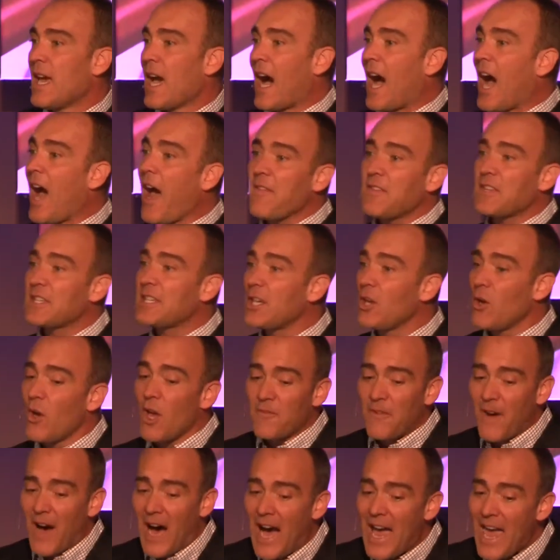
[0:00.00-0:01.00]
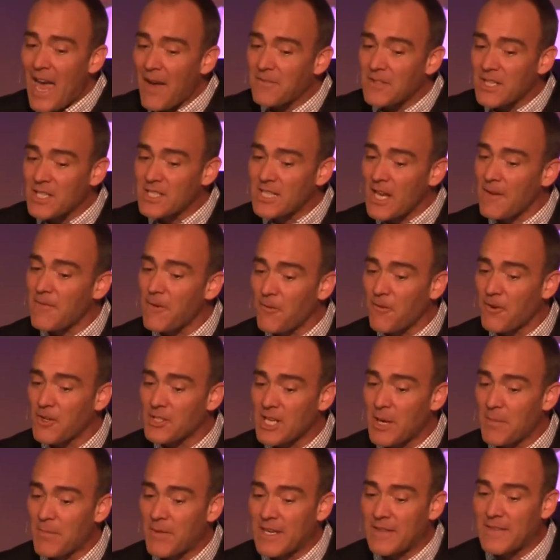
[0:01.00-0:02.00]
I have to tell you, if I have to suffer for
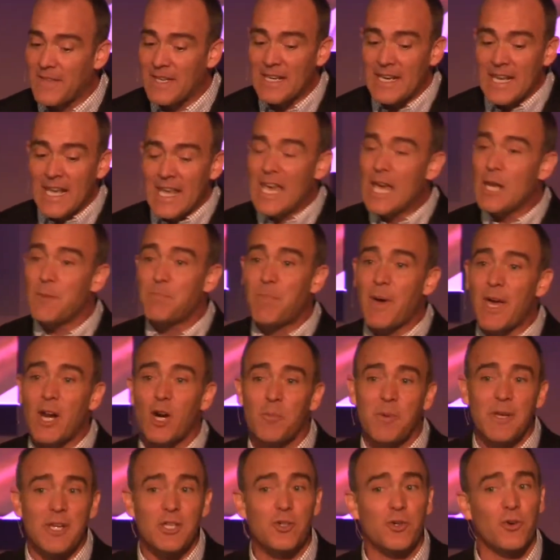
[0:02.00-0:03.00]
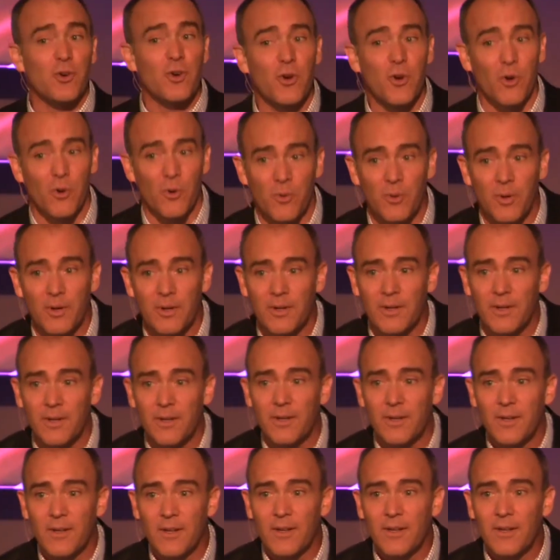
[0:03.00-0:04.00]
something, then it better be
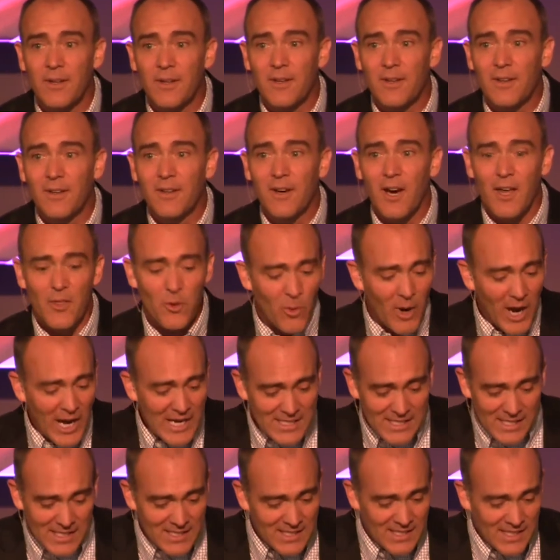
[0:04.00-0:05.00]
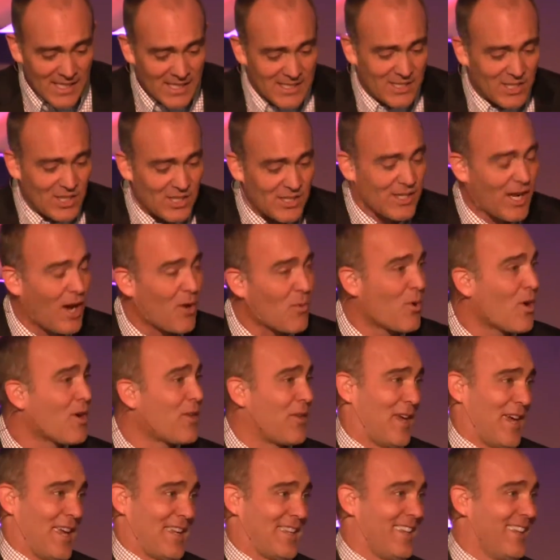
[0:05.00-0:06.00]
true. Otherwise, it's, it's just not
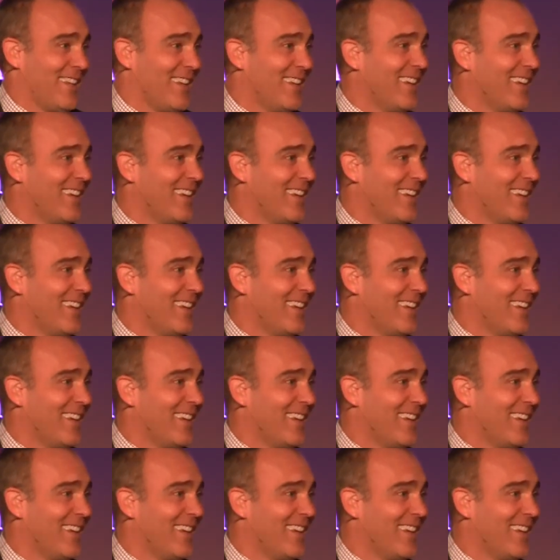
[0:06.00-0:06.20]
worth it.